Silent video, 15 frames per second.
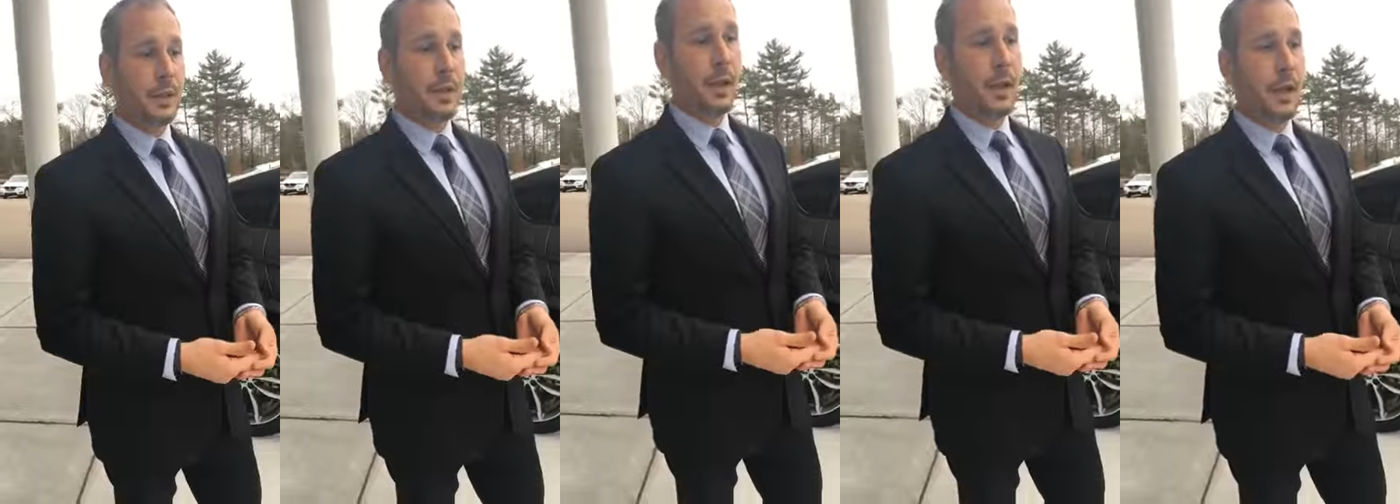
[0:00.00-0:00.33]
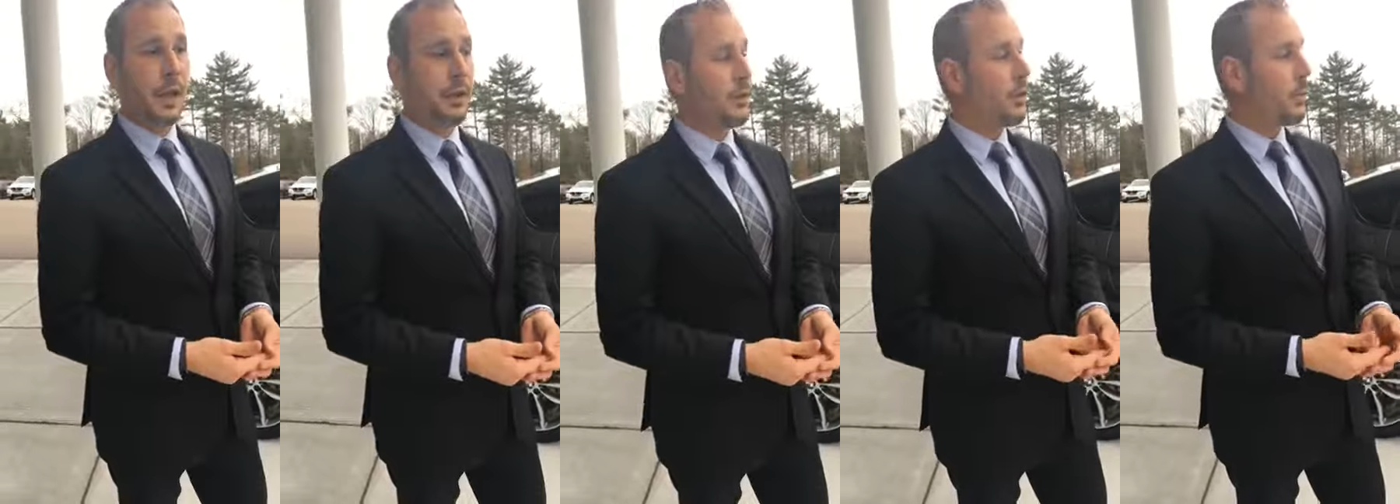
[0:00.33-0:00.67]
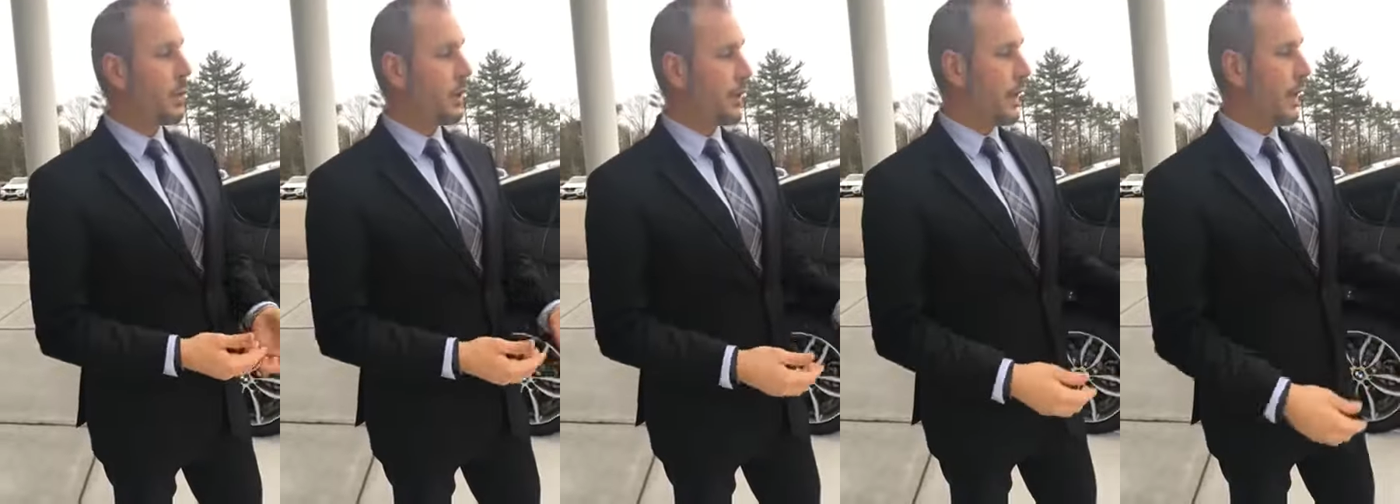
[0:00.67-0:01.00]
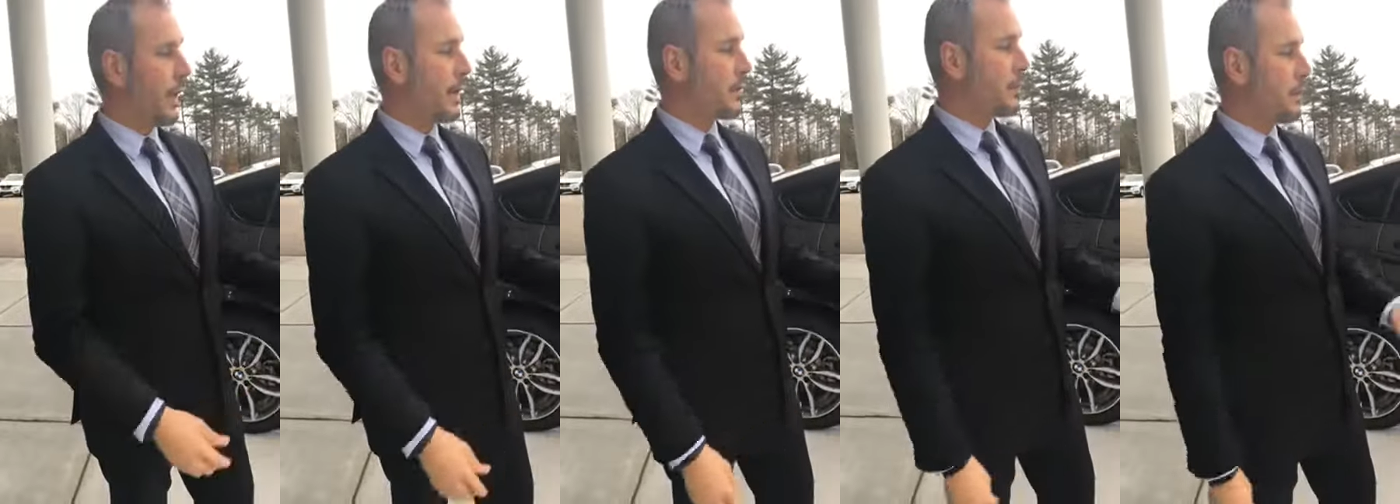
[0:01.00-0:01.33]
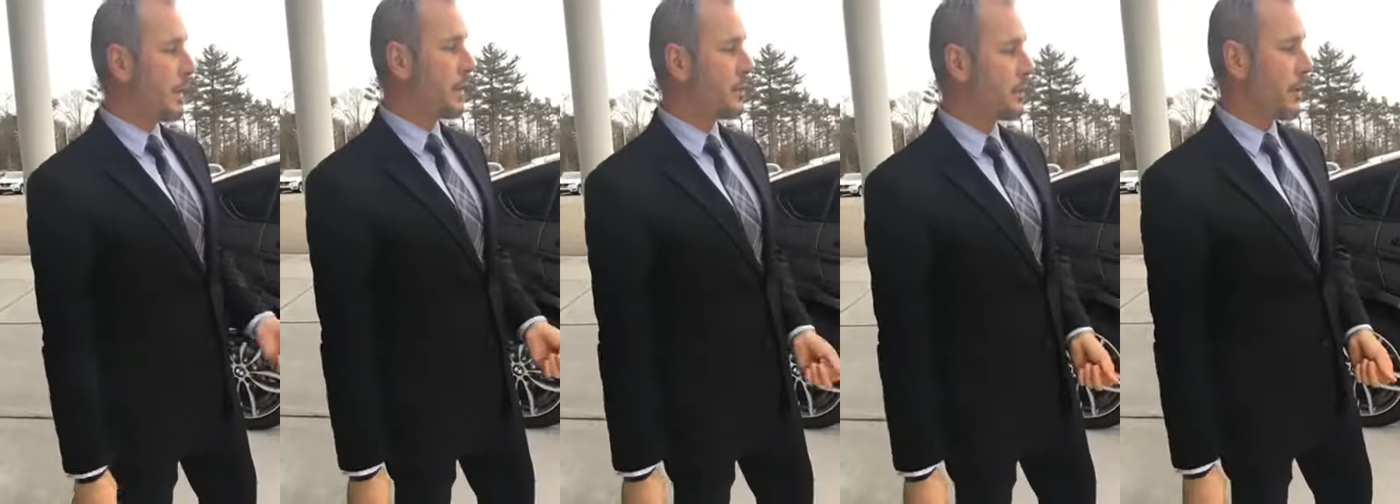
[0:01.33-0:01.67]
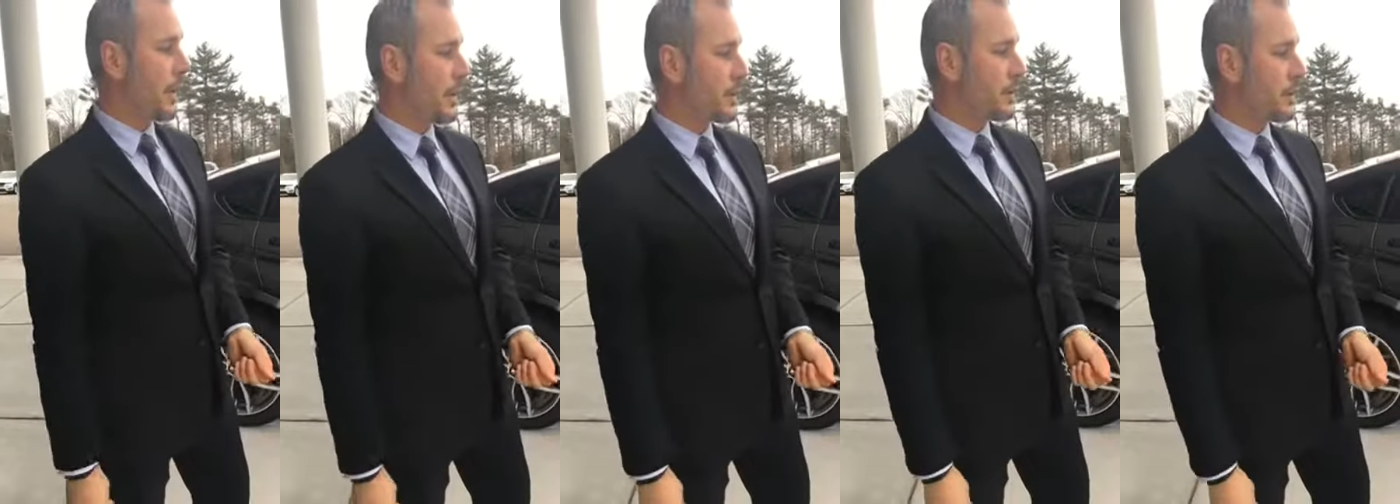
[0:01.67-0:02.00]
to the wheel that has the best
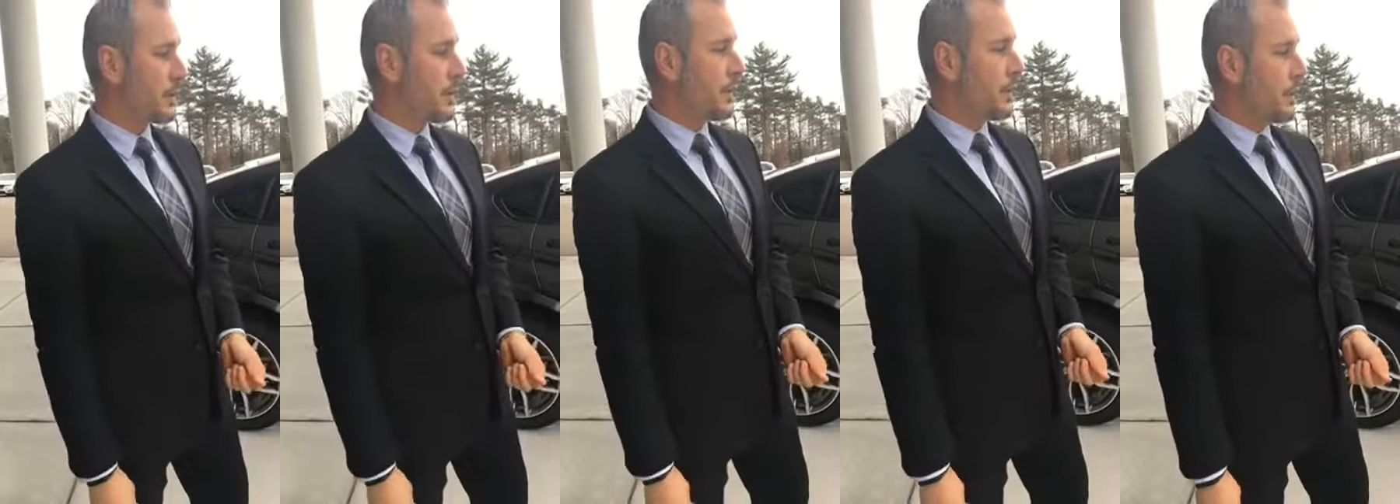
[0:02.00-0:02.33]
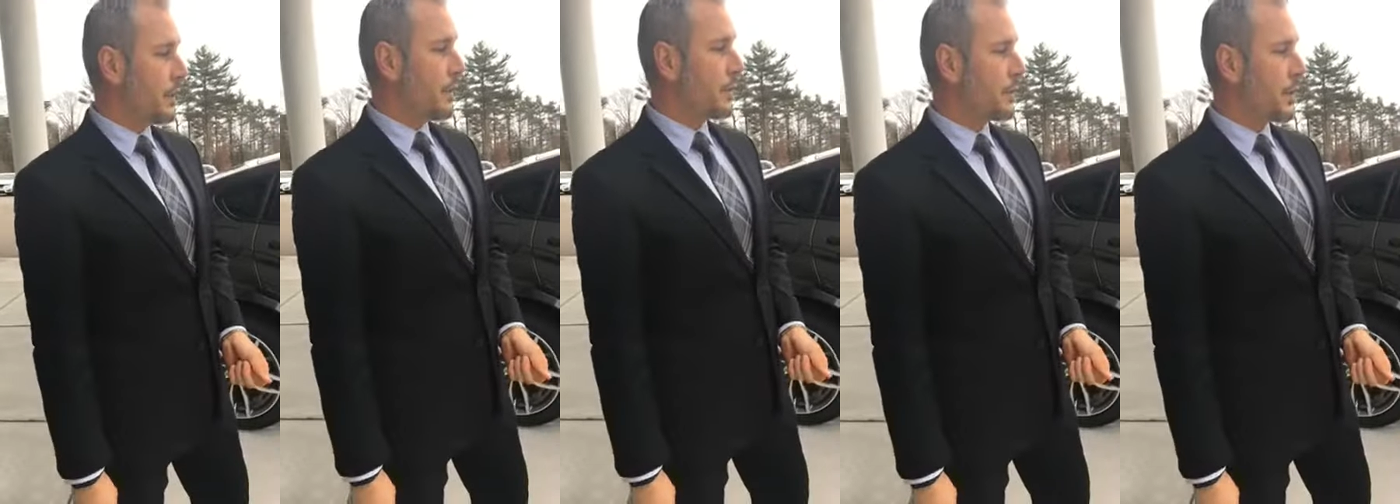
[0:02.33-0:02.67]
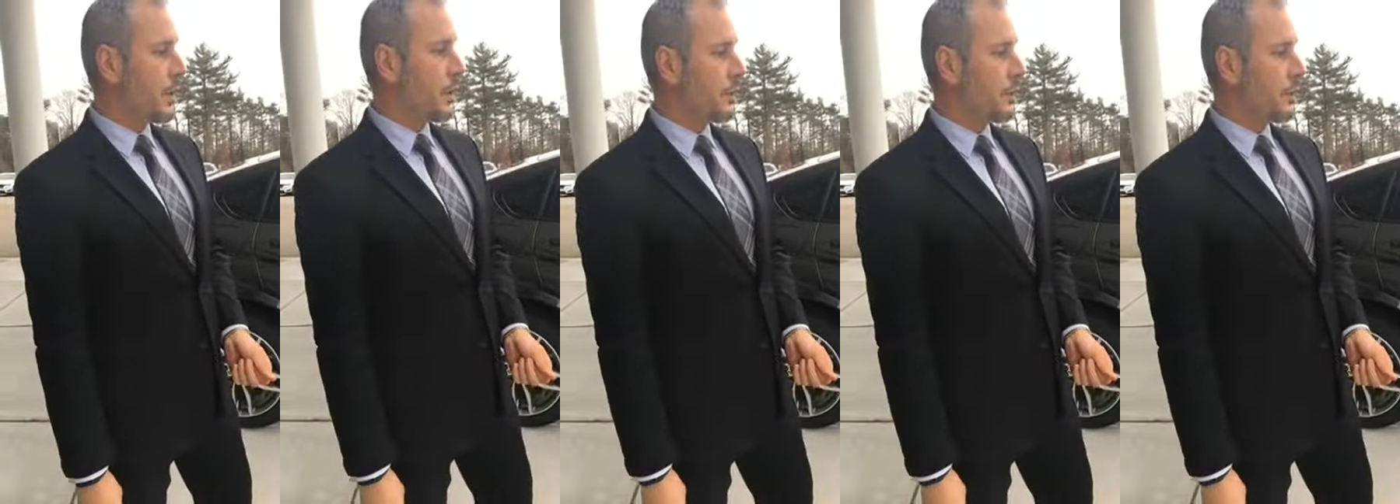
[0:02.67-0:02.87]
traction. So